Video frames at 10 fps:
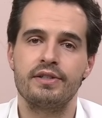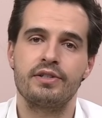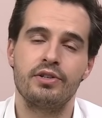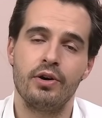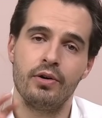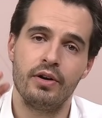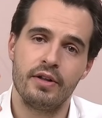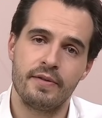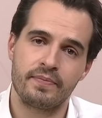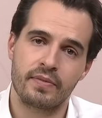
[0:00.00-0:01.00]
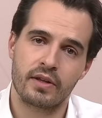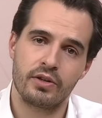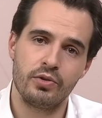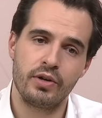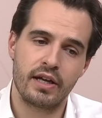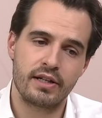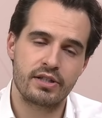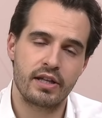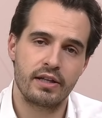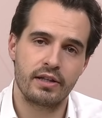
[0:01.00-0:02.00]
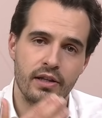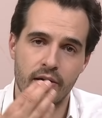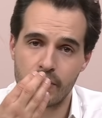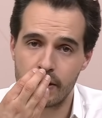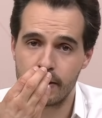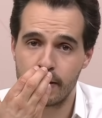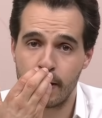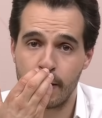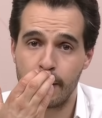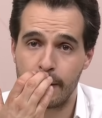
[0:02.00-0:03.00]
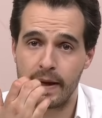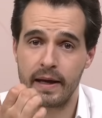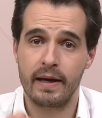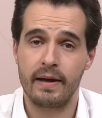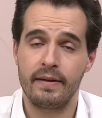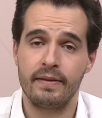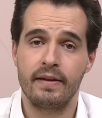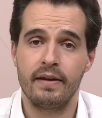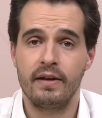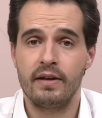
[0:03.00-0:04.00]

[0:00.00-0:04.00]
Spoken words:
So you get extended the credit line, and